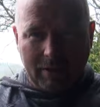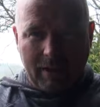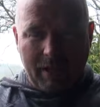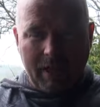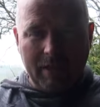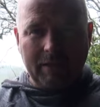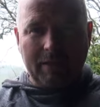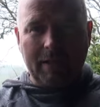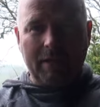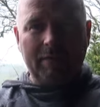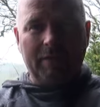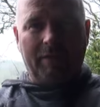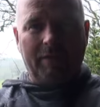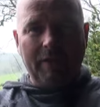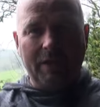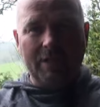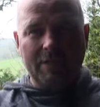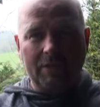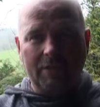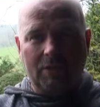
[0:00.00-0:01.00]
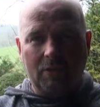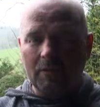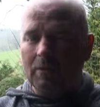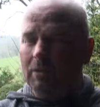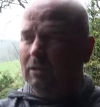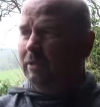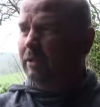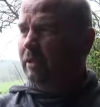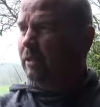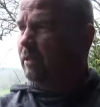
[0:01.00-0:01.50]
and getting freezing
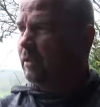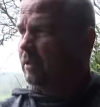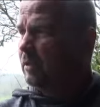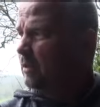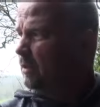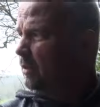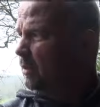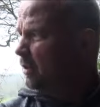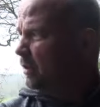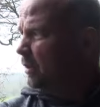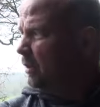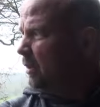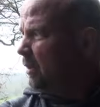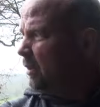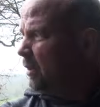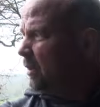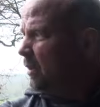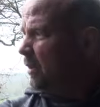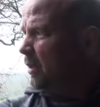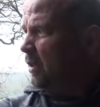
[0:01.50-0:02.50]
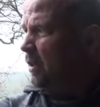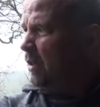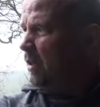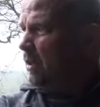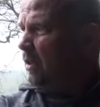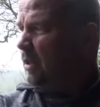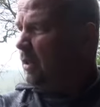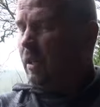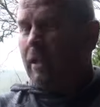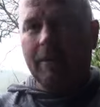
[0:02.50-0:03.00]
cold
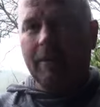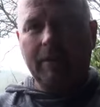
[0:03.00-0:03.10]
and I